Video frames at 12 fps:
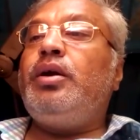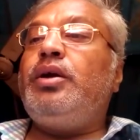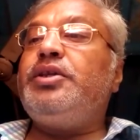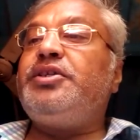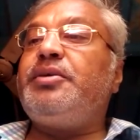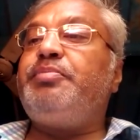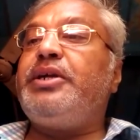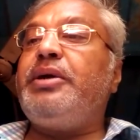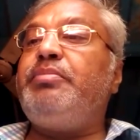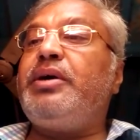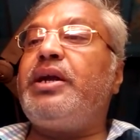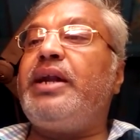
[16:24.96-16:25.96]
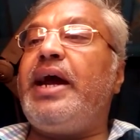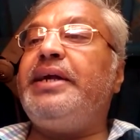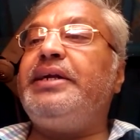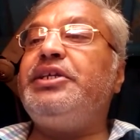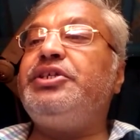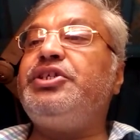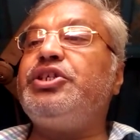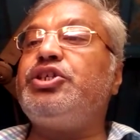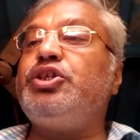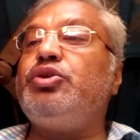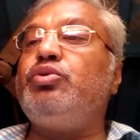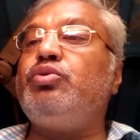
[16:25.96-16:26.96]
In September
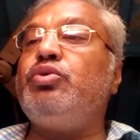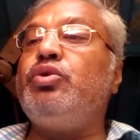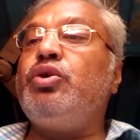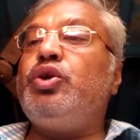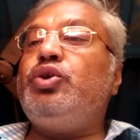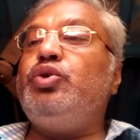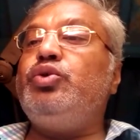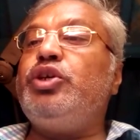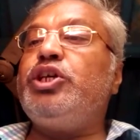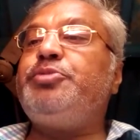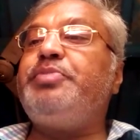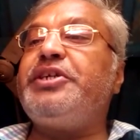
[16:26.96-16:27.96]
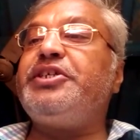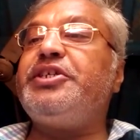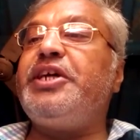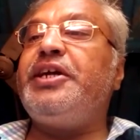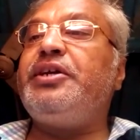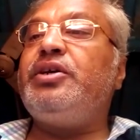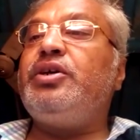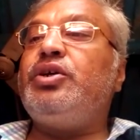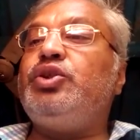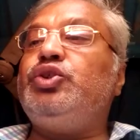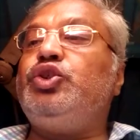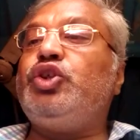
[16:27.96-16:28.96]
1962, US President
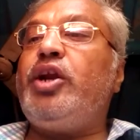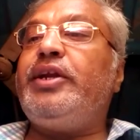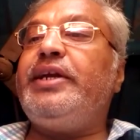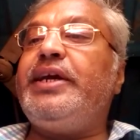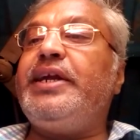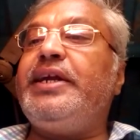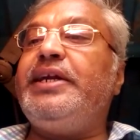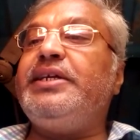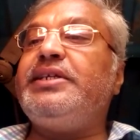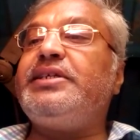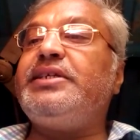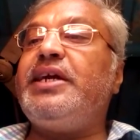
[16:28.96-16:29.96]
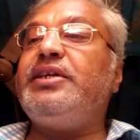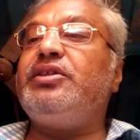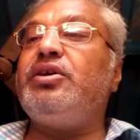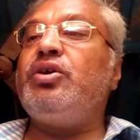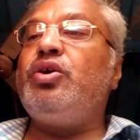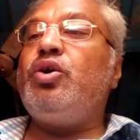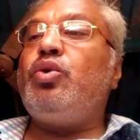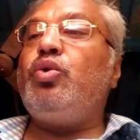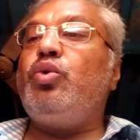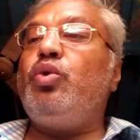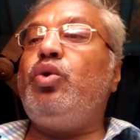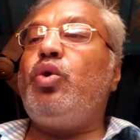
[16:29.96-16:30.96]
John Kennedy set the
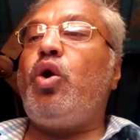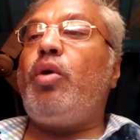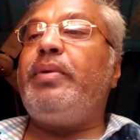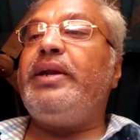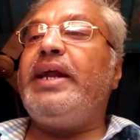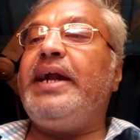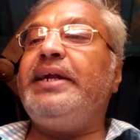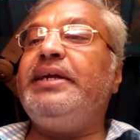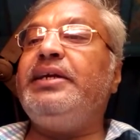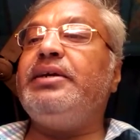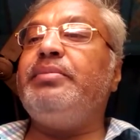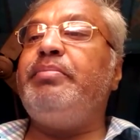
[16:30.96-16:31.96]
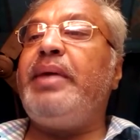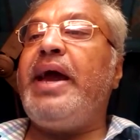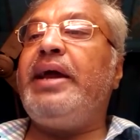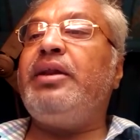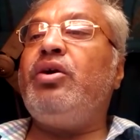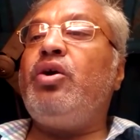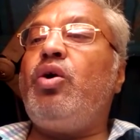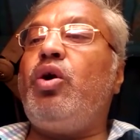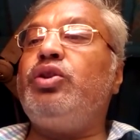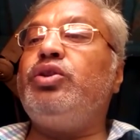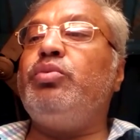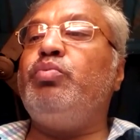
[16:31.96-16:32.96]
goal of landing a man
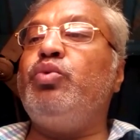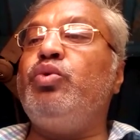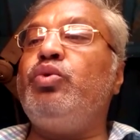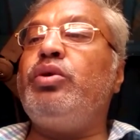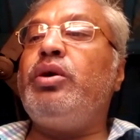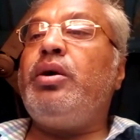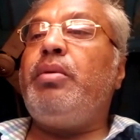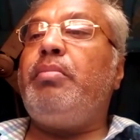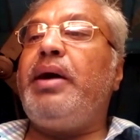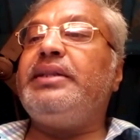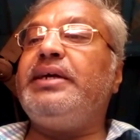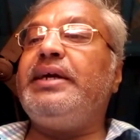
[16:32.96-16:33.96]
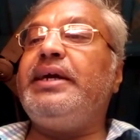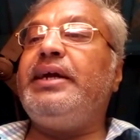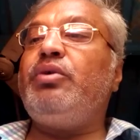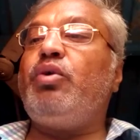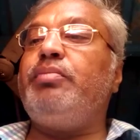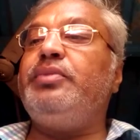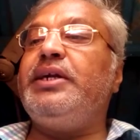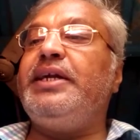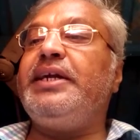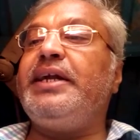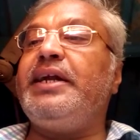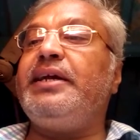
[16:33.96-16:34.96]
on the moon by the end of the
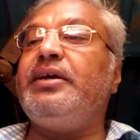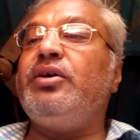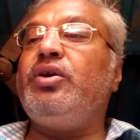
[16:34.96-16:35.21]
decade.